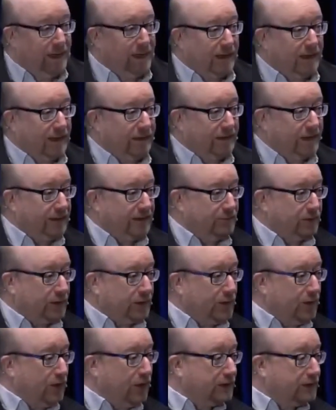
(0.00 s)
And then when
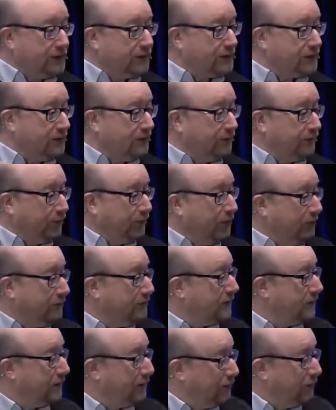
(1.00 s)
God just
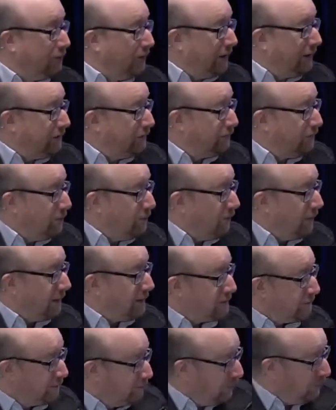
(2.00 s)
confirms it in a wonderful way.
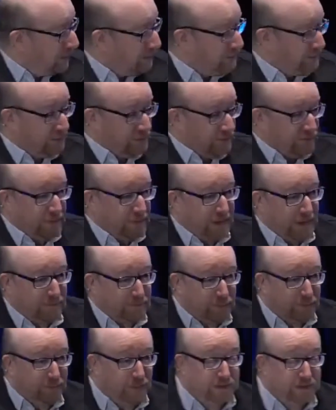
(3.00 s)
So bless you for that.
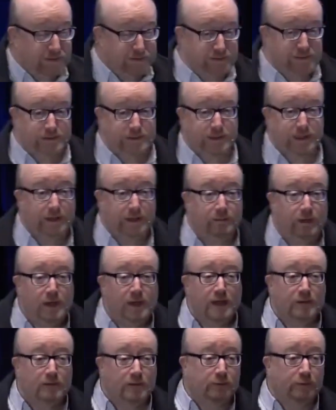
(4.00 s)
But bless the team.
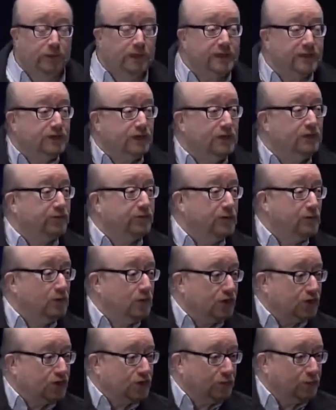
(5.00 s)
But bless you for
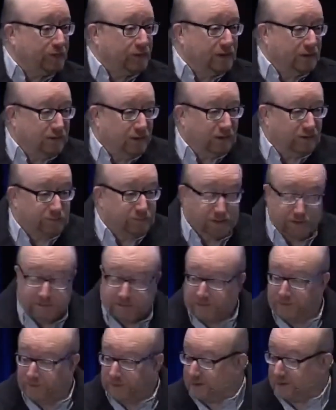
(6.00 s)
worshiping God,
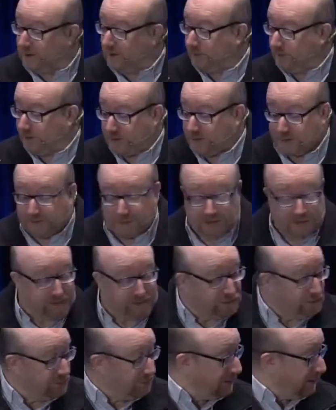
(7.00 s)
because if the team are just here
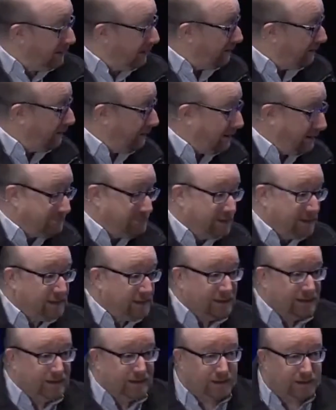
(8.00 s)
doing their thing
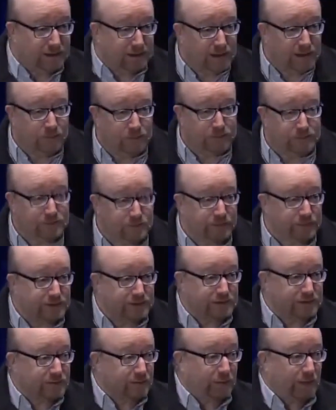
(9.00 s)
and no one's
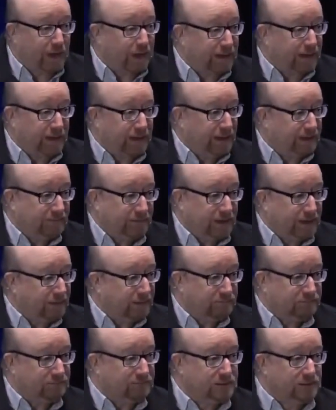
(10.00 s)
participating in,
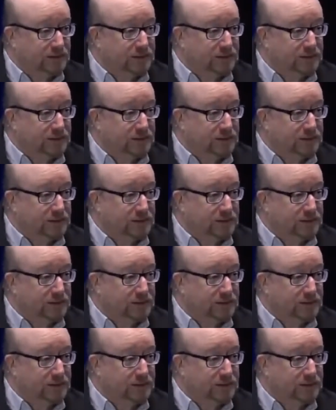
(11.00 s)
then